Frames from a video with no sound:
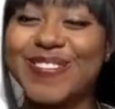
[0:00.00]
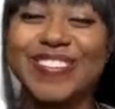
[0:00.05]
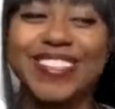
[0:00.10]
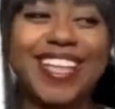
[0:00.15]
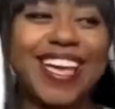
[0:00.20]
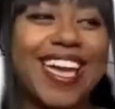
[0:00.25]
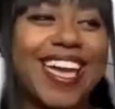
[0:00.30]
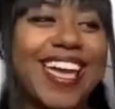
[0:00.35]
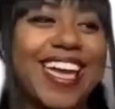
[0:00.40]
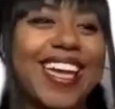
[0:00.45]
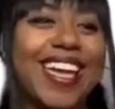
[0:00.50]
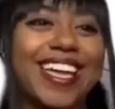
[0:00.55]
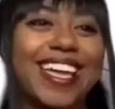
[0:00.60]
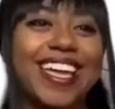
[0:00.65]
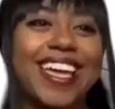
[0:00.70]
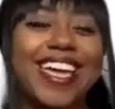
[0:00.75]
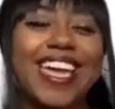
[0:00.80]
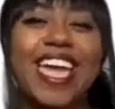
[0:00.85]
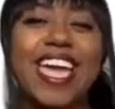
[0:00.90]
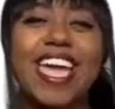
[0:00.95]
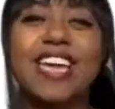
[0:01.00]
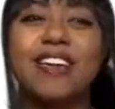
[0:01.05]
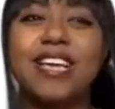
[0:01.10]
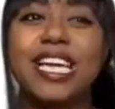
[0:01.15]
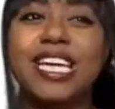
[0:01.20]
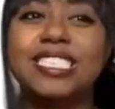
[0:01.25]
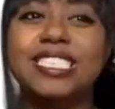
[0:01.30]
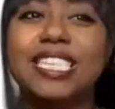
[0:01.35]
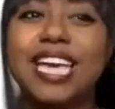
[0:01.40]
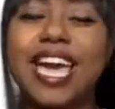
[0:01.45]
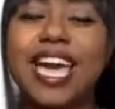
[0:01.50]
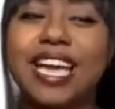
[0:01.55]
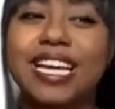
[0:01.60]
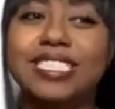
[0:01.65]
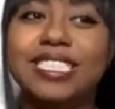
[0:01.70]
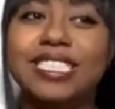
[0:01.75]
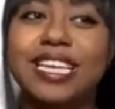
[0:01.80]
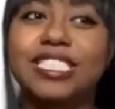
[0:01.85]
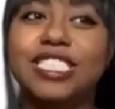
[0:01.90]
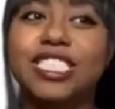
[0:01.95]
Like
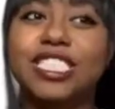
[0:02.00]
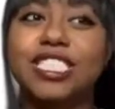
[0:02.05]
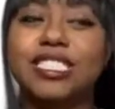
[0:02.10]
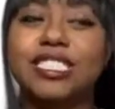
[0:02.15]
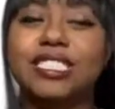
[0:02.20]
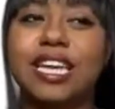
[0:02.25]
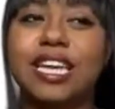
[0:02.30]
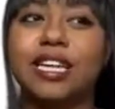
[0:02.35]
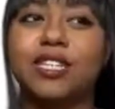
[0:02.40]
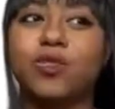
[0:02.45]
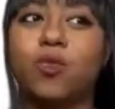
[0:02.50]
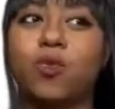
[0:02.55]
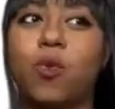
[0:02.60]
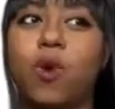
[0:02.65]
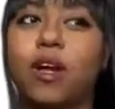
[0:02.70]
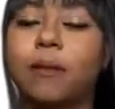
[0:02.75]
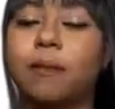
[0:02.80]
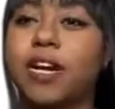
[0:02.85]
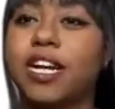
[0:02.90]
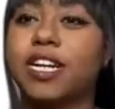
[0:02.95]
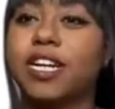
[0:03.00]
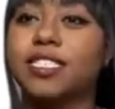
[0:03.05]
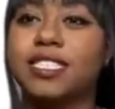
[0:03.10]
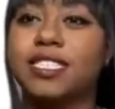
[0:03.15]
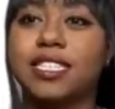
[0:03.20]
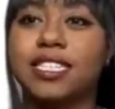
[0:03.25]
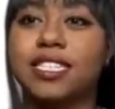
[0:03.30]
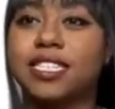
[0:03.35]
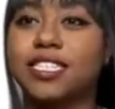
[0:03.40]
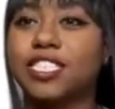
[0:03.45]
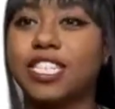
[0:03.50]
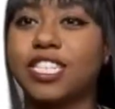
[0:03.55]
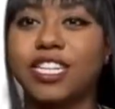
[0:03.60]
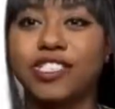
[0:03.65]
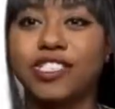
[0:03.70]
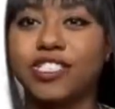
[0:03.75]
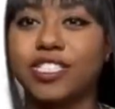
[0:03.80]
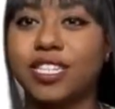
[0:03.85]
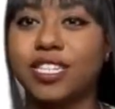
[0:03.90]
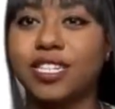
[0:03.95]
it just takes one person to
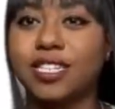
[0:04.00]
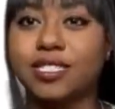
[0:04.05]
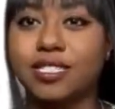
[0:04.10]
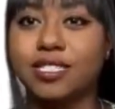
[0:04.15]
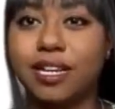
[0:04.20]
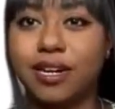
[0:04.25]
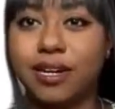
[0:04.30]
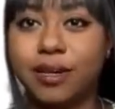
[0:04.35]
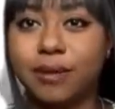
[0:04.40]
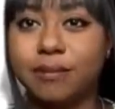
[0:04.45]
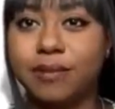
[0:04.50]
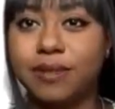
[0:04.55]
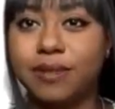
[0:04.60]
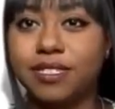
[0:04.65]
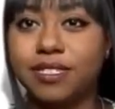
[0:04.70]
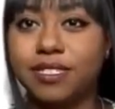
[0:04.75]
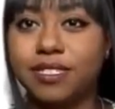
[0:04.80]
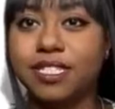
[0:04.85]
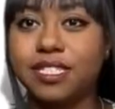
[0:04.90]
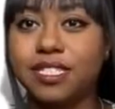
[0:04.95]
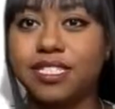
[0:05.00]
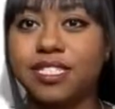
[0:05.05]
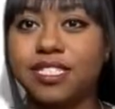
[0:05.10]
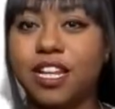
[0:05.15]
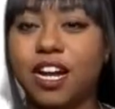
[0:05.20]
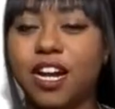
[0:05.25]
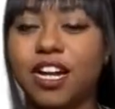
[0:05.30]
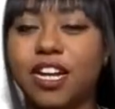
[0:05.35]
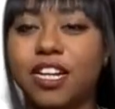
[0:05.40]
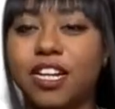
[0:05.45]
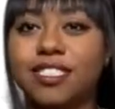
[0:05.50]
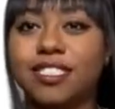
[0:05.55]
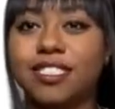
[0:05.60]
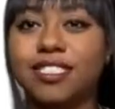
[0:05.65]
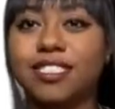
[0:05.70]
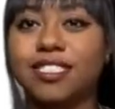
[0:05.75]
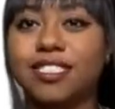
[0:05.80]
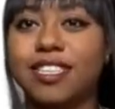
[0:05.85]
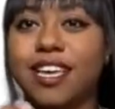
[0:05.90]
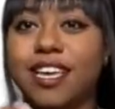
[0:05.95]
change things up to start
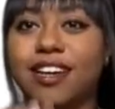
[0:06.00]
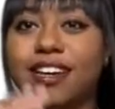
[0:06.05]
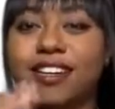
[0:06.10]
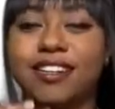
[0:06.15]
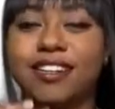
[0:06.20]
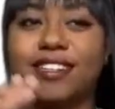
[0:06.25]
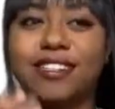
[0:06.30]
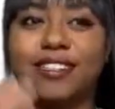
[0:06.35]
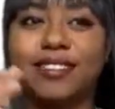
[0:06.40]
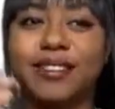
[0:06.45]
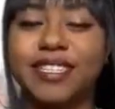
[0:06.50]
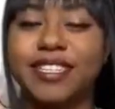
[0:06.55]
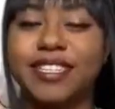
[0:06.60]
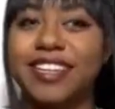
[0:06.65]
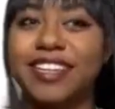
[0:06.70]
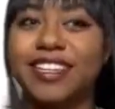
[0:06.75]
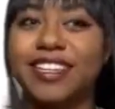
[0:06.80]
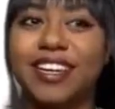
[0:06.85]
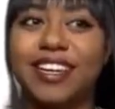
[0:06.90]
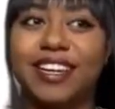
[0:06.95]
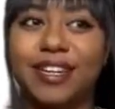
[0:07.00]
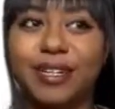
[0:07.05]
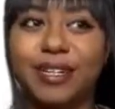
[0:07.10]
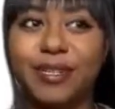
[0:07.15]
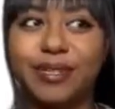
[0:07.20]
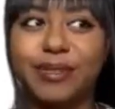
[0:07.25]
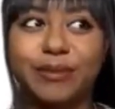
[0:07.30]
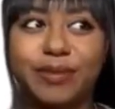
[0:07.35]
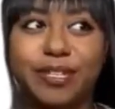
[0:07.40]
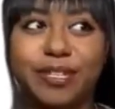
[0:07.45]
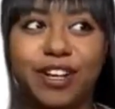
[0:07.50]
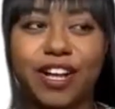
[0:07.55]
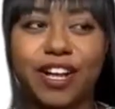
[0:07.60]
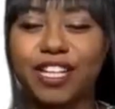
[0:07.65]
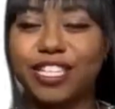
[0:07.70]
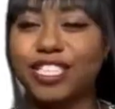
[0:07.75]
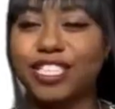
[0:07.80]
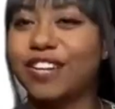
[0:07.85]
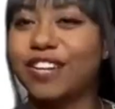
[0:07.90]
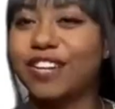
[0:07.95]
what do you call
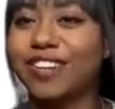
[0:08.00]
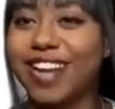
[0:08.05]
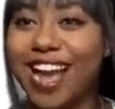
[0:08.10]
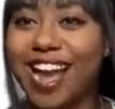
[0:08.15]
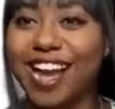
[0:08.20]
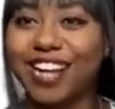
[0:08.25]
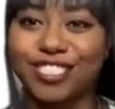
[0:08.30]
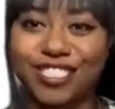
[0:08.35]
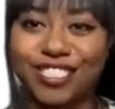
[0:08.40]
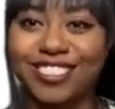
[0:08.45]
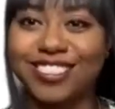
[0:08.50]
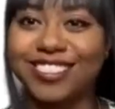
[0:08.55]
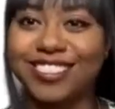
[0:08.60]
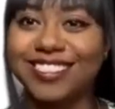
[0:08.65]
it, chain reaction?